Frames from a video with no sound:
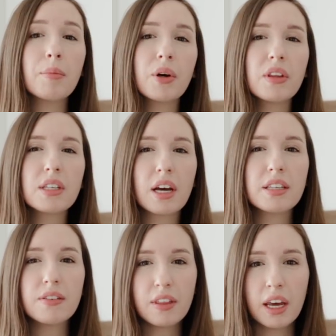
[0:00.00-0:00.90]
about these
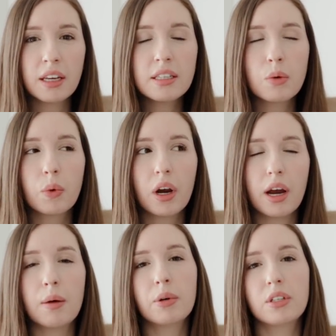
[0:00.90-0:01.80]
kinds of things, we're
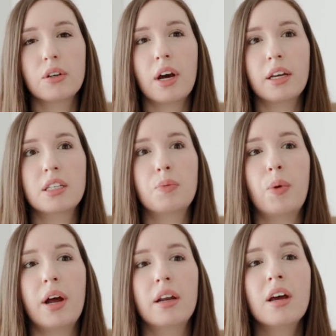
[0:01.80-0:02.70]
able to kind of
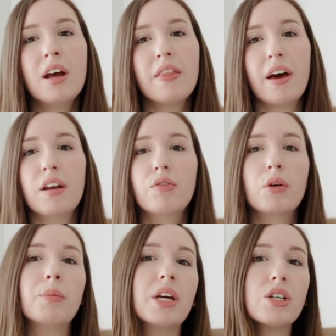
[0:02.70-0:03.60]
spread that
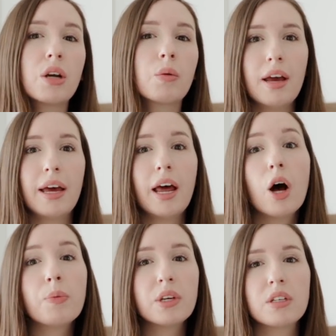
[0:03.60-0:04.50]
information and
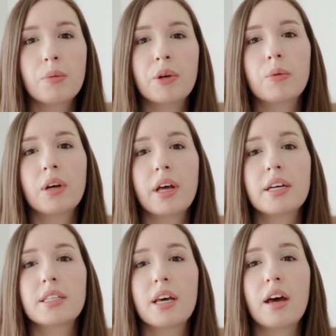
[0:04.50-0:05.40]
help these women
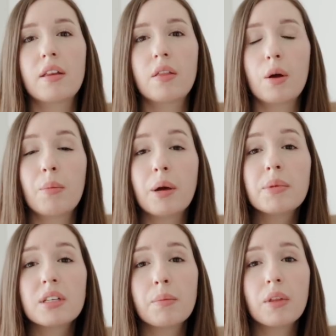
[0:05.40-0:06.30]
realize that there might
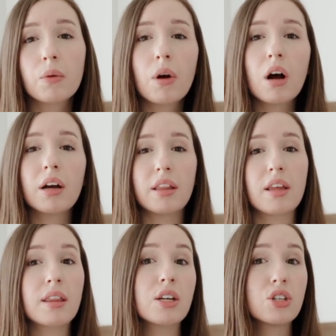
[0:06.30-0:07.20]
be something wrong and
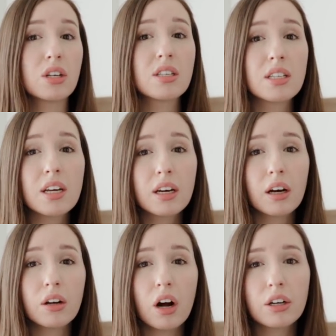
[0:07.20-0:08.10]
that they should seek
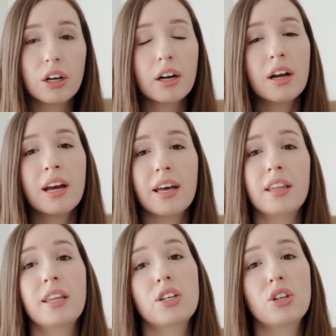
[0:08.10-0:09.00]
a doctor and
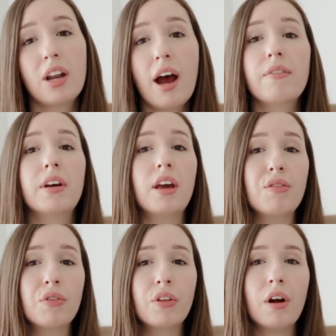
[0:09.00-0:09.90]
then they should
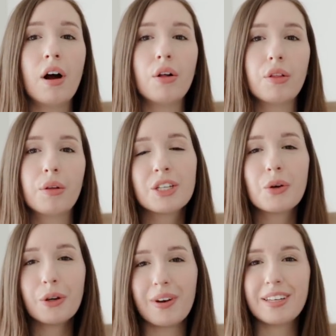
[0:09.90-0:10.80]
advocate for their health. So
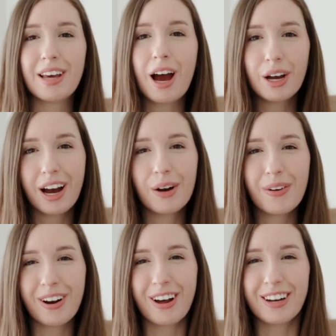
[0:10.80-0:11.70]
anyways, I kind of
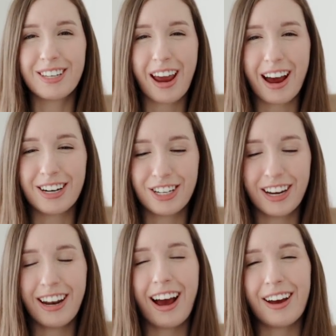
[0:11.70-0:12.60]
went on a
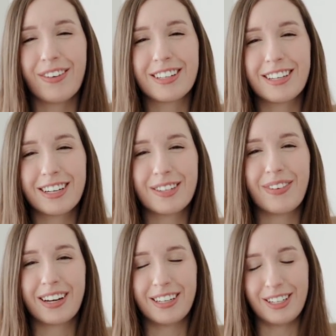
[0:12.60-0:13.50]
tangent I wasn't
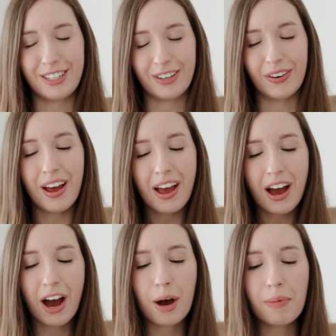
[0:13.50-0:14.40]
expecting to.
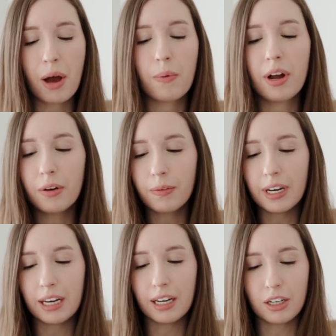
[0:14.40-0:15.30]
I want to
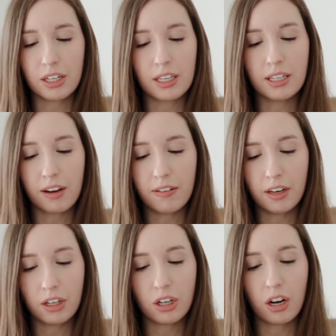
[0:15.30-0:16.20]
read just a
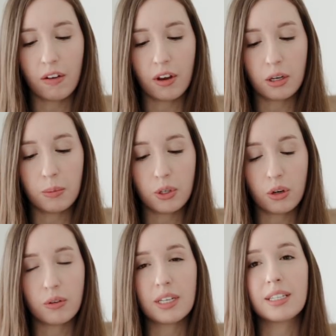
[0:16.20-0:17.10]
definition of
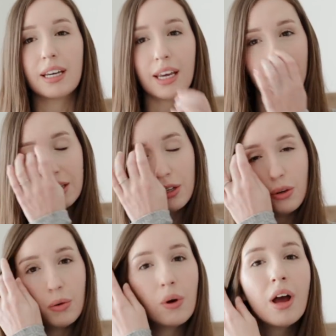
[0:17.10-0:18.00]
endometriosis in case
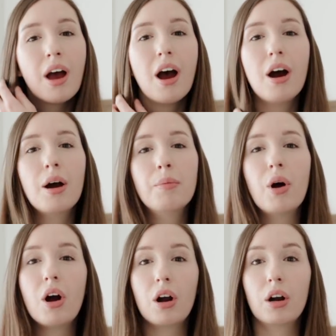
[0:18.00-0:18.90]
you
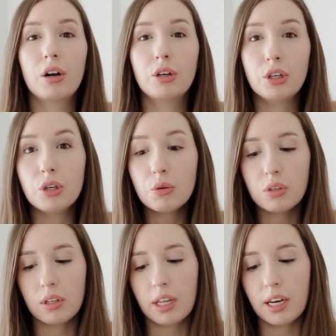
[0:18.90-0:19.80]
are new
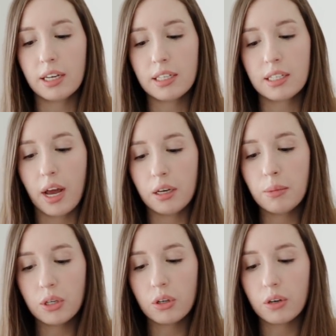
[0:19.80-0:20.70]
to this.
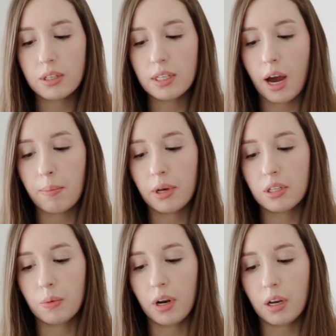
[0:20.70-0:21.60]
Endometriosis
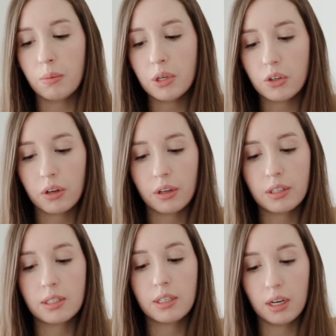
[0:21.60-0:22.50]
happens when
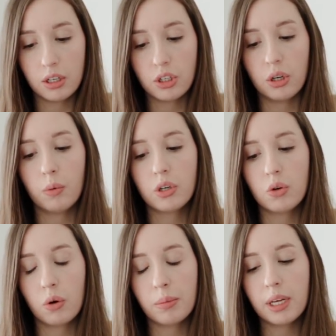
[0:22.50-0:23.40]
endometrial tissue, which
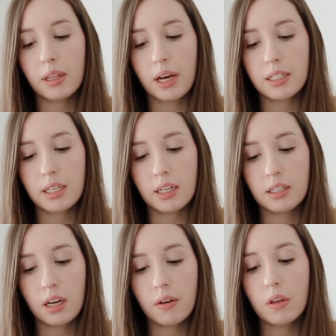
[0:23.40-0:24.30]
normally lines the
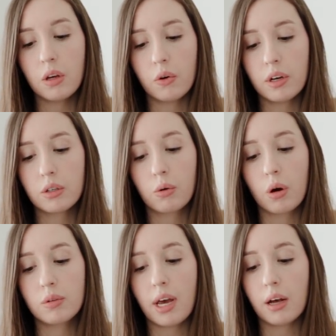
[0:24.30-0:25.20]
inside of the uterus,
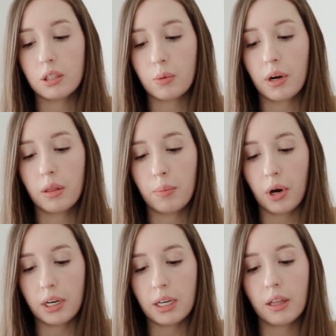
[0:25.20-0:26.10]
grows elsewhere in the
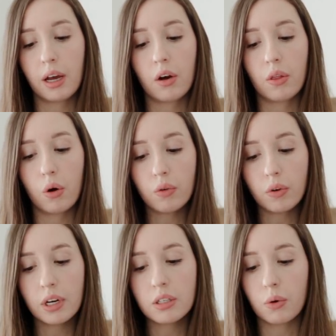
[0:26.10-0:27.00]
body, like on the
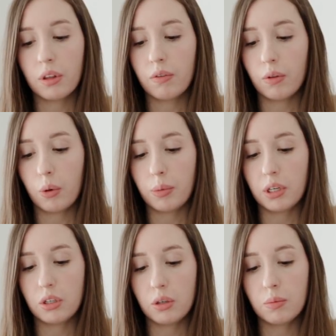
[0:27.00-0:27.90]
ovaries or in the
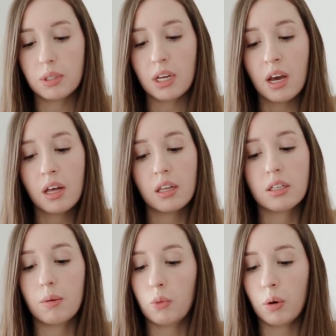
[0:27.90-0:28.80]
fallopian tubes.
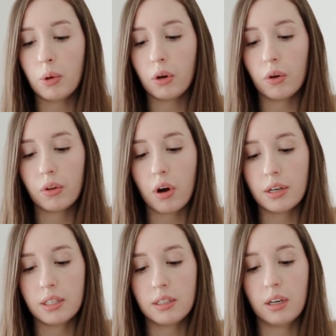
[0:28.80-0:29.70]
This abnormal growth
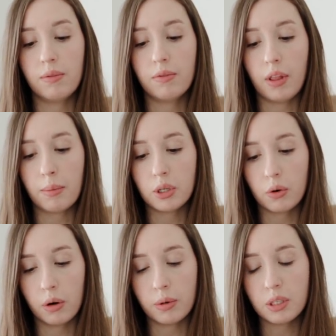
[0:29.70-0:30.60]
causes an
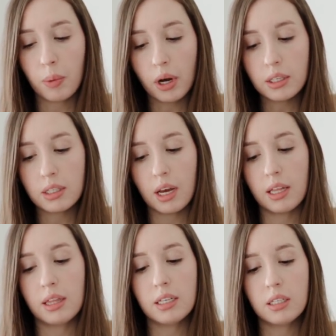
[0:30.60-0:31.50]
inflammatory response,
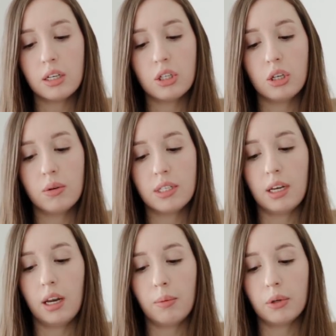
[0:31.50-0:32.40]
and this tissue is
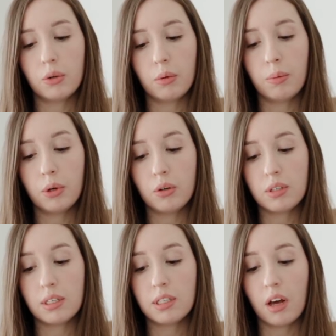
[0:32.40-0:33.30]
then able to
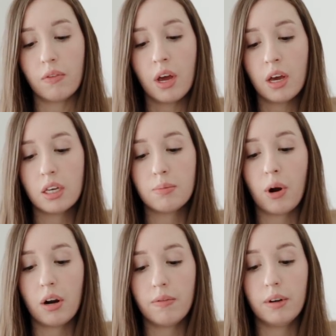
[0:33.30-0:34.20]
reproduce itself as
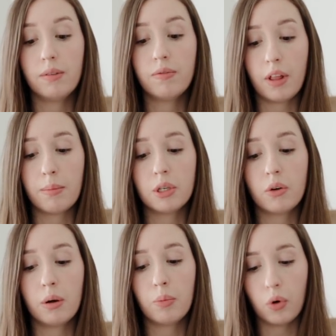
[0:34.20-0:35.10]
part of an
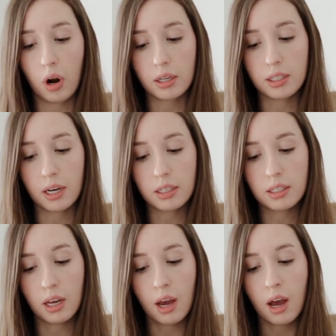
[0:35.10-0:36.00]
inflammatory process.